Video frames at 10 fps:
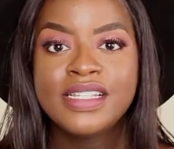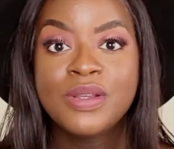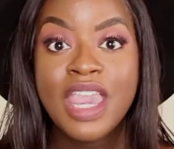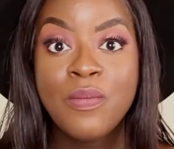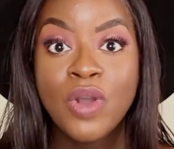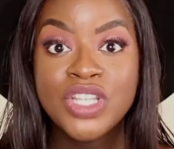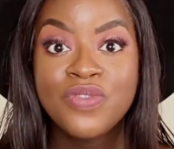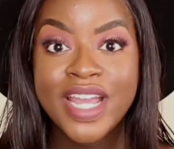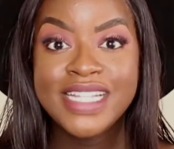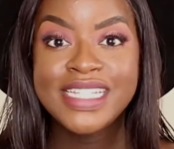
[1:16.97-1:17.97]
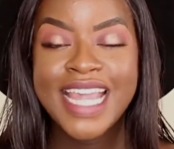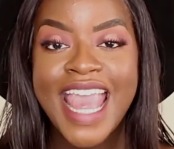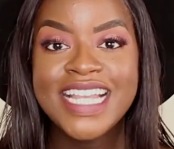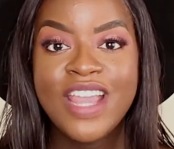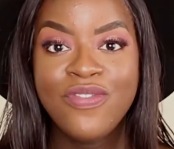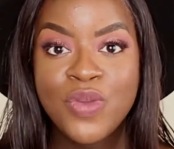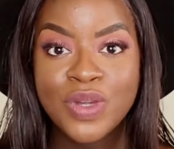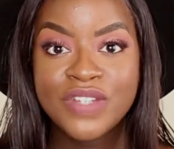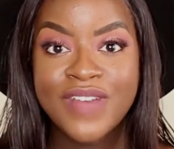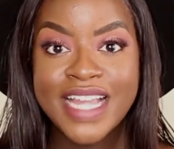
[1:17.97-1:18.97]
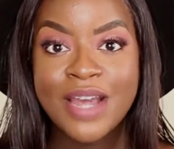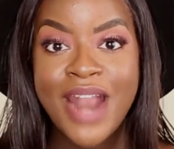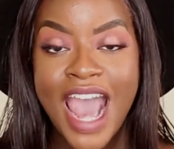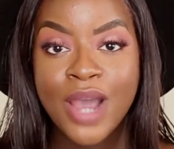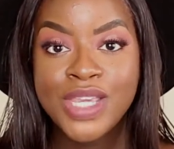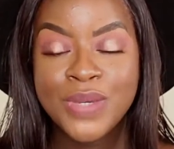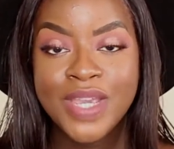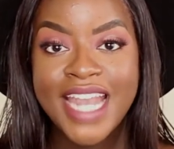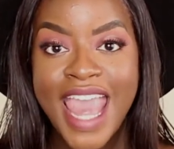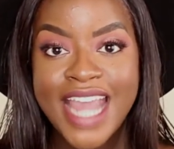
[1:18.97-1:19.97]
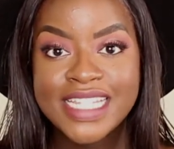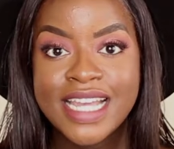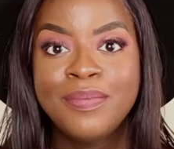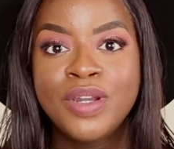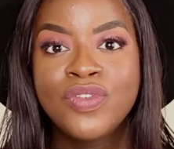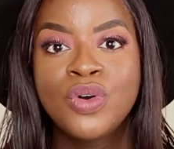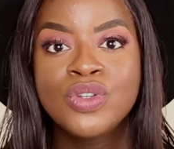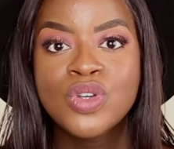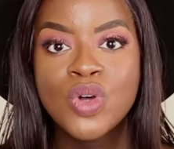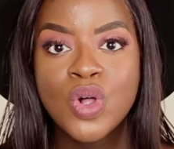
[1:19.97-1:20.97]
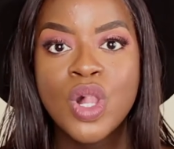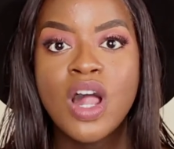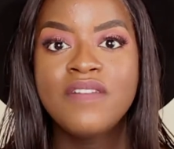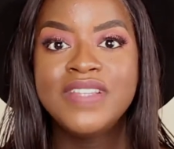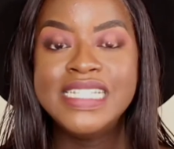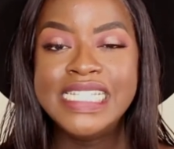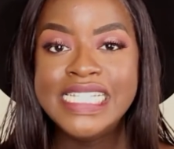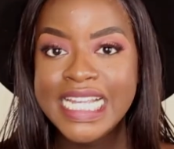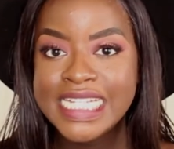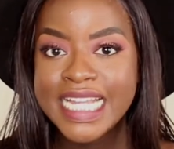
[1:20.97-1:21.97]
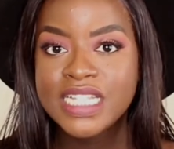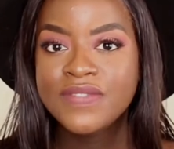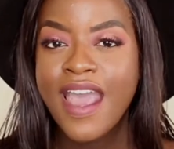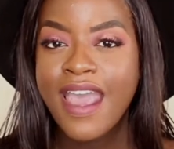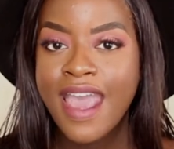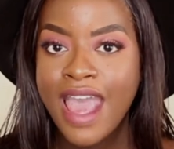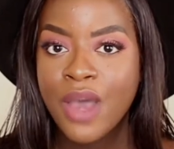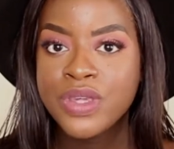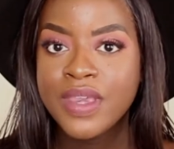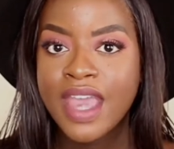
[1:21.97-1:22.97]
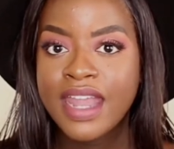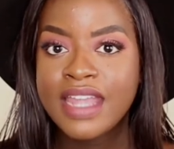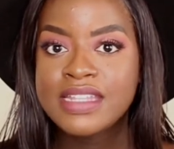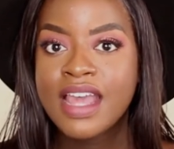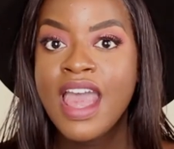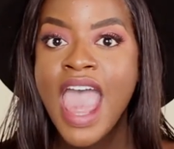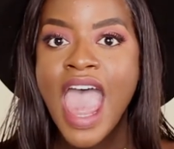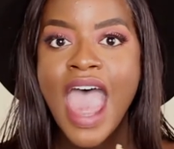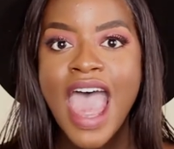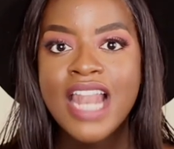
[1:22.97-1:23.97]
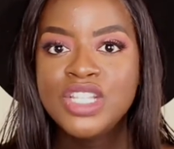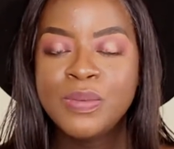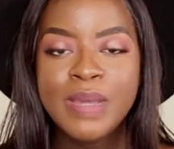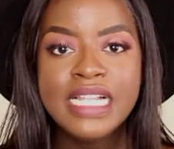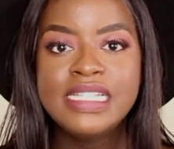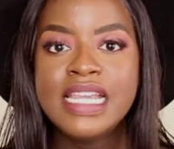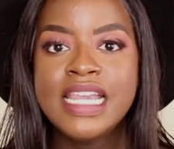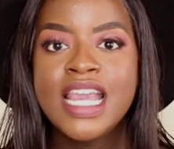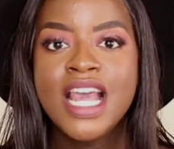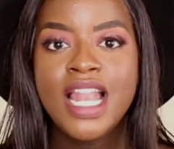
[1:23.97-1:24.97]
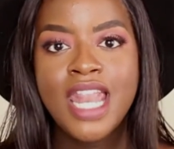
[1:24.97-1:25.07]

So keep watching right until the end if you want to find out how you can enter, but of course all of the details for how you can enter, eligibility,